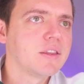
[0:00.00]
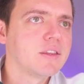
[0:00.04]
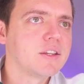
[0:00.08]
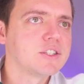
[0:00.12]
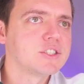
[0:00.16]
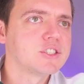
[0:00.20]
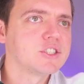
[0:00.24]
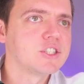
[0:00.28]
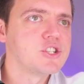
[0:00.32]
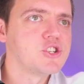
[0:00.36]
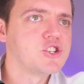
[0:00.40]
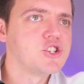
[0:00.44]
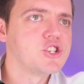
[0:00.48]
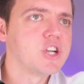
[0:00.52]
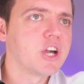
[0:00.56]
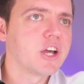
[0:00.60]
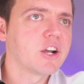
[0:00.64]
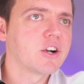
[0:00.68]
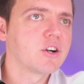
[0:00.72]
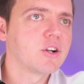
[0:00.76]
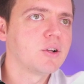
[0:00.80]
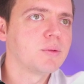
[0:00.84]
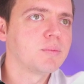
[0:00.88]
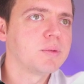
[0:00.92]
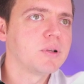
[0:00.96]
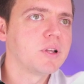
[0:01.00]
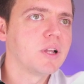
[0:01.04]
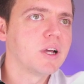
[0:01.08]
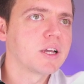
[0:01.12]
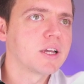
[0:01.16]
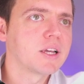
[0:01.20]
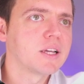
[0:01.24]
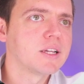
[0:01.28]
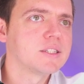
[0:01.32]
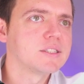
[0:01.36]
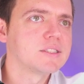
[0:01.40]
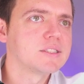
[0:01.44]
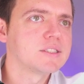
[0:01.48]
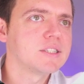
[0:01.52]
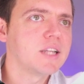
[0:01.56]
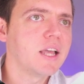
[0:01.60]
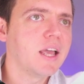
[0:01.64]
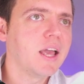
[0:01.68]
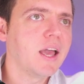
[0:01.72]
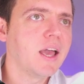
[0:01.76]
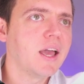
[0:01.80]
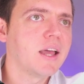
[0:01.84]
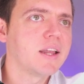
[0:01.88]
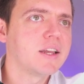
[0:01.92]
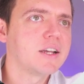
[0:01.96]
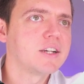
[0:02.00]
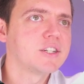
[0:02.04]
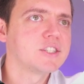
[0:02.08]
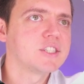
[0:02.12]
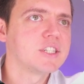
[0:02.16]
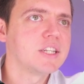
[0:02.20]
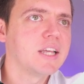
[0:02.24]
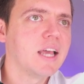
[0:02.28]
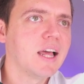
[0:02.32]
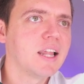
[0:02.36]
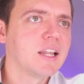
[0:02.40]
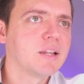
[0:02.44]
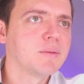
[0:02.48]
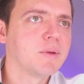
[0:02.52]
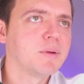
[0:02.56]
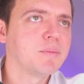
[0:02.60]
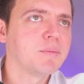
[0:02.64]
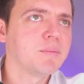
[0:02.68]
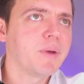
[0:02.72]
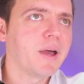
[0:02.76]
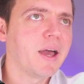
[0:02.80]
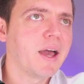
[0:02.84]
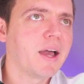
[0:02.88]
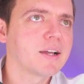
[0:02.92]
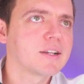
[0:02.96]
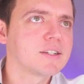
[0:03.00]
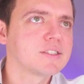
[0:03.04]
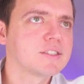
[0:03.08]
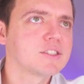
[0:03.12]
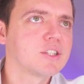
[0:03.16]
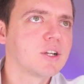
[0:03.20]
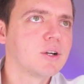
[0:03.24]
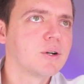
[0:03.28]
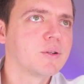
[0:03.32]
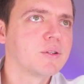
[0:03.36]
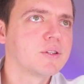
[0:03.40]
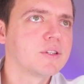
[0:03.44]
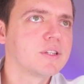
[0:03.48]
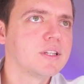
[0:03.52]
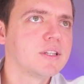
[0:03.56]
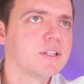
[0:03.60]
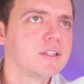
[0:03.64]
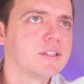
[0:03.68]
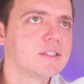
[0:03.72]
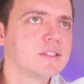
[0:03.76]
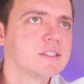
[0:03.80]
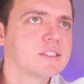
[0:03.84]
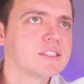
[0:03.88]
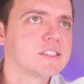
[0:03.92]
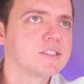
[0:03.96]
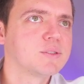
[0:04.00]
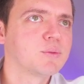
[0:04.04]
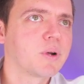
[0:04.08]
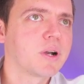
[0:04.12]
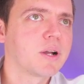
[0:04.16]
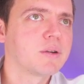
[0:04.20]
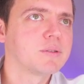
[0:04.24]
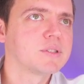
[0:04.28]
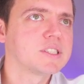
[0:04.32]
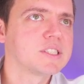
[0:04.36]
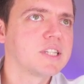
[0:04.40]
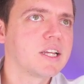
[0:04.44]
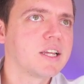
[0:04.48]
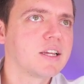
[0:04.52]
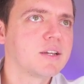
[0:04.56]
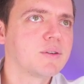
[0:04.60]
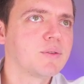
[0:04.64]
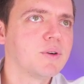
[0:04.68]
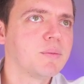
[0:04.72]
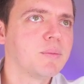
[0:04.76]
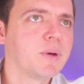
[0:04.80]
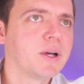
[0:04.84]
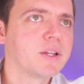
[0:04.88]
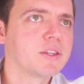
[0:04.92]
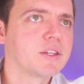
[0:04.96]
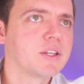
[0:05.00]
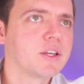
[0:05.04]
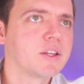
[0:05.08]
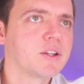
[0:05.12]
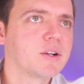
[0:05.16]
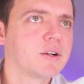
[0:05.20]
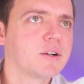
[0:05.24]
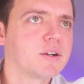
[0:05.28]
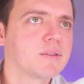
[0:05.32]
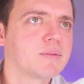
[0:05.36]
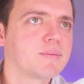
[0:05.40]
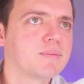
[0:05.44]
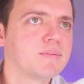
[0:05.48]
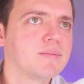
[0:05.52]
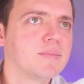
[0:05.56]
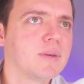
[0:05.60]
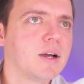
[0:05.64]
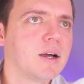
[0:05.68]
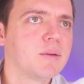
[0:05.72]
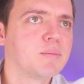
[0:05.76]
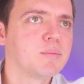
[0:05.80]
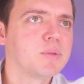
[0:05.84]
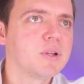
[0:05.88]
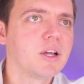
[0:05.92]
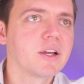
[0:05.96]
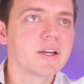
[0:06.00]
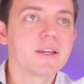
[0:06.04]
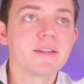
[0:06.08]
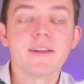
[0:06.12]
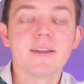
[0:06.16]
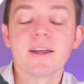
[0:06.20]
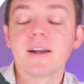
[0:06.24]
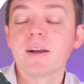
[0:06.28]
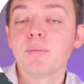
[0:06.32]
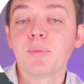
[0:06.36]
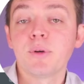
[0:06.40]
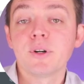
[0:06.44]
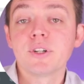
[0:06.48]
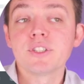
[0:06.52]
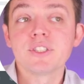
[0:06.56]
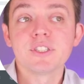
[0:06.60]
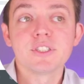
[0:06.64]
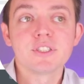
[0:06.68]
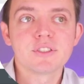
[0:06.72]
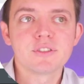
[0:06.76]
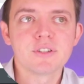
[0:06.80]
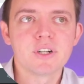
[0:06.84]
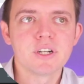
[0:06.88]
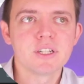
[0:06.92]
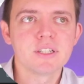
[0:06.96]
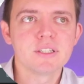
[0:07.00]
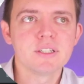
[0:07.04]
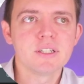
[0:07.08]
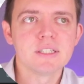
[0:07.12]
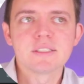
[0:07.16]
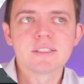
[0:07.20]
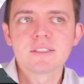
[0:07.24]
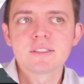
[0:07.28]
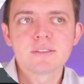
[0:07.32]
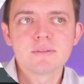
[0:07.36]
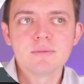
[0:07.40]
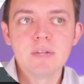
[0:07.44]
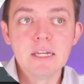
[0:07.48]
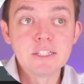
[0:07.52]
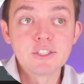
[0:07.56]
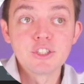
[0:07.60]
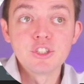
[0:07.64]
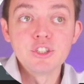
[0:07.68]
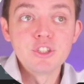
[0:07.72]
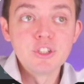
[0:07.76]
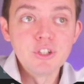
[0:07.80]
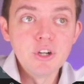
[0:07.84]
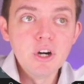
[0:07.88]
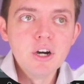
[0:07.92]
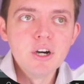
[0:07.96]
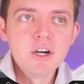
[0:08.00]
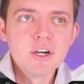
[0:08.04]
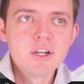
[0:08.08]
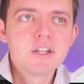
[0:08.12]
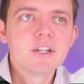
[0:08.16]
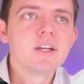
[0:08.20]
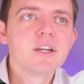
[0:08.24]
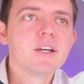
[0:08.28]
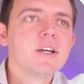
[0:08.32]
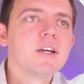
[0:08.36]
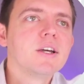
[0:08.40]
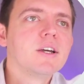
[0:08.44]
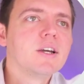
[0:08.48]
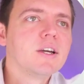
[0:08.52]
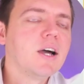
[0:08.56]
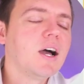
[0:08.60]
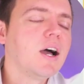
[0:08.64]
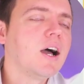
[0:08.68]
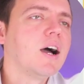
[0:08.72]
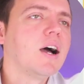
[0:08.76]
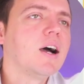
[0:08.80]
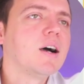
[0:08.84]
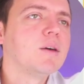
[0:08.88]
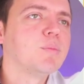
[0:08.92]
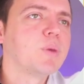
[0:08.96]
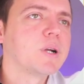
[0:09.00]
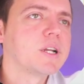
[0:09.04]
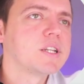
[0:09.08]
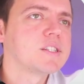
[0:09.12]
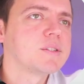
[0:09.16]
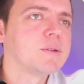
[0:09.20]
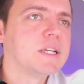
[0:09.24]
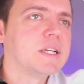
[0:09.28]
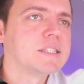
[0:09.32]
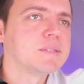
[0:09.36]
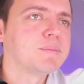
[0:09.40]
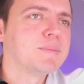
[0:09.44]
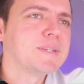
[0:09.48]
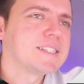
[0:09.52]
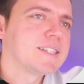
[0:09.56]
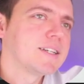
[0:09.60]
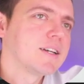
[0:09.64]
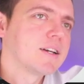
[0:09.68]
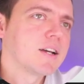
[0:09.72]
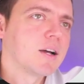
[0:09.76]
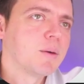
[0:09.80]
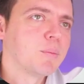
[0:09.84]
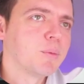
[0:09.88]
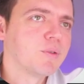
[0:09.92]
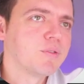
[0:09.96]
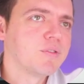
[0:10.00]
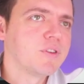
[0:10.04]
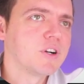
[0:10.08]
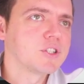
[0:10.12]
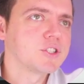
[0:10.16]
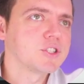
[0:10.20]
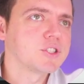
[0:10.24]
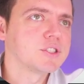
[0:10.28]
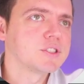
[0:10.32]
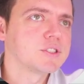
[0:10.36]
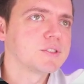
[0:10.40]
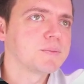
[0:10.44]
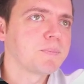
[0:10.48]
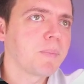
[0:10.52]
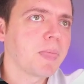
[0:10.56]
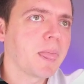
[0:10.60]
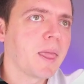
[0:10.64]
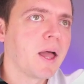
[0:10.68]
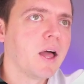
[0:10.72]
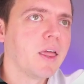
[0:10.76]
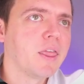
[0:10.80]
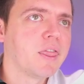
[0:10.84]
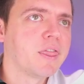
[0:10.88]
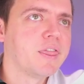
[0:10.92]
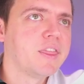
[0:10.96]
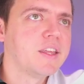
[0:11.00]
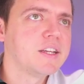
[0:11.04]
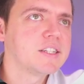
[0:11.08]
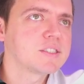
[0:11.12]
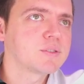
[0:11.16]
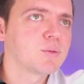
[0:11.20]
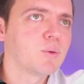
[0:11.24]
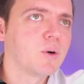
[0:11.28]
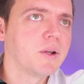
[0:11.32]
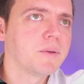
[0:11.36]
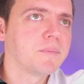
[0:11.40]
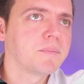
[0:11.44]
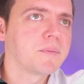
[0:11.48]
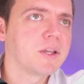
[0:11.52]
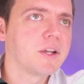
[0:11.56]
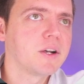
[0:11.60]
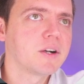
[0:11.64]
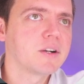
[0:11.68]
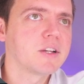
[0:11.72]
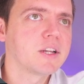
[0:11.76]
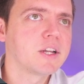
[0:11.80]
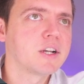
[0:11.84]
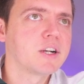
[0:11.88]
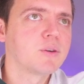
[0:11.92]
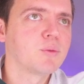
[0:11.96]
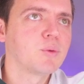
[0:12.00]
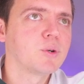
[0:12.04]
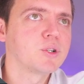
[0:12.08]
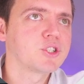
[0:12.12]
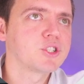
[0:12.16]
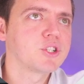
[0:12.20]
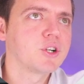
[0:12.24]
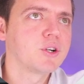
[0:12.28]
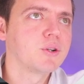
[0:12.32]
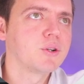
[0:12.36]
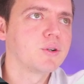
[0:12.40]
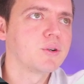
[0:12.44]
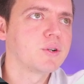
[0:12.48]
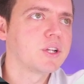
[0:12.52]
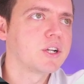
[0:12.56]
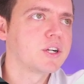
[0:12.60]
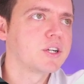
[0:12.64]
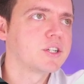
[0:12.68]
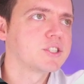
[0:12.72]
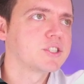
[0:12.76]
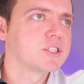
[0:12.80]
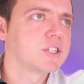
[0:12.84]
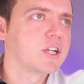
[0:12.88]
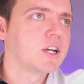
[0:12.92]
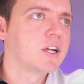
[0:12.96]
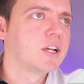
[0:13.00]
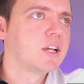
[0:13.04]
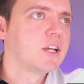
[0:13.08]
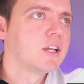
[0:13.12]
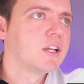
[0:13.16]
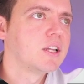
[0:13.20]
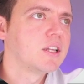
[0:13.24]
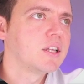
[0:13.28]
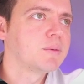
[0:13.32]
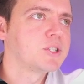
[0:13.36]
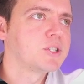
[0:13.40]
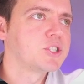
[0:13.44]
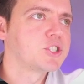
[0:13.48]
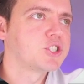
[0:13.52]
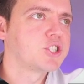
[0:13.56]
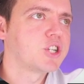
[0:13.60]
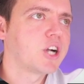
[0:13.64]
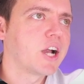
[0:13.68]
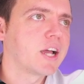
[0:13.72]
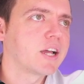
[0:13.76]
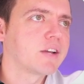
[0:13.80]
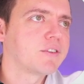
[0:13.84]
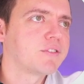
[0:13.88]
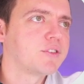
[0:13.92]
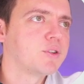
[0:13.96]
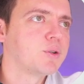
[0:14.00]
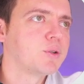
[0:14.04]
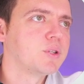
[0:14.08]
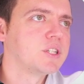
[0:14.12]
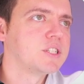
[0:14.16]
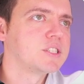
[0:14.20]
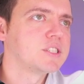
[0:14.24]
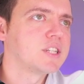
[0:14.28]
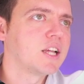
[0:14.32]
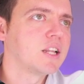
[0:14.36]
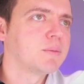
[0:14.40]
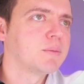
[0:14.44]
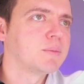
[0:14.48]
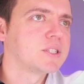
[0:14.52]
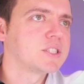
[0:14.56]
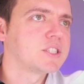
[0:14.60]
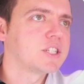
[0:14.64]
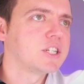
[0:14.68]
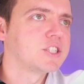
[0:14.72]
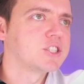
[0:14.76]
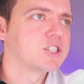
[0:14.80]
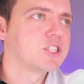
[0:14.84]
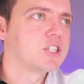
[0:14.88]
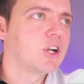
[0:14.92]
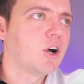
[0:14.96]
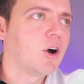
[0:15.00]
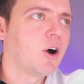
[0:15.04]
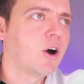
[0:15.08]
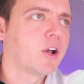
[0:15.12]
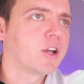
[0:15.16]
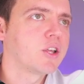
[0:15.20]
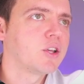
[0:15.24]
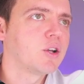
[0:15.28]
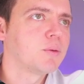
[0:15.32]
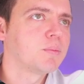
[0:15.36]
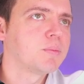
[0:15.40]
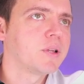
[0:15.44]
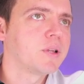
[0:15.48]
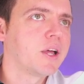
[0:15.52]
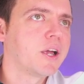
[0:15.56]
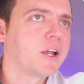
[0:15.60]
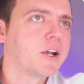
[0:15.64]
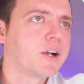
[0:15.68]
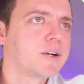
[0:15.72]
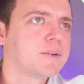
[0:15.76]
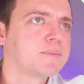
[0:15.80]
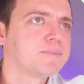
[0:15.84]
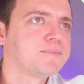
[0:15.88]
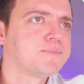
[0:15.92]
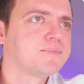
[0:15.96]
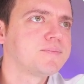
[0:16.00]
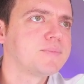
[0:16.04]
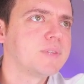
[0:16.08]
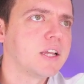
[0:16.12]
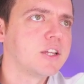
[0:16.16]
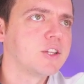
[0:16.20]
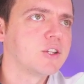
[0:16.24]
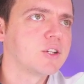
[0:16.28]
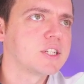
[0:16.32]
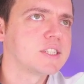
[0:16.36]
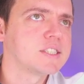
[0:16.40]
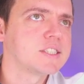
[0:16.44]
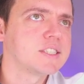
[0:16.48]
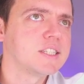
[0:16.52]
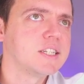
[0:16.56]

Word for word: there's the general plugins, and here's the element pack. So this is what I was saying about the other uh, plugin that I purchased, right? It's, it's good, uh, but it's, it's missing a couple functions. Uh, this one here, here we'll show you. Here's, uh, let me just drag a few of these elements. Here's the audio player, and you can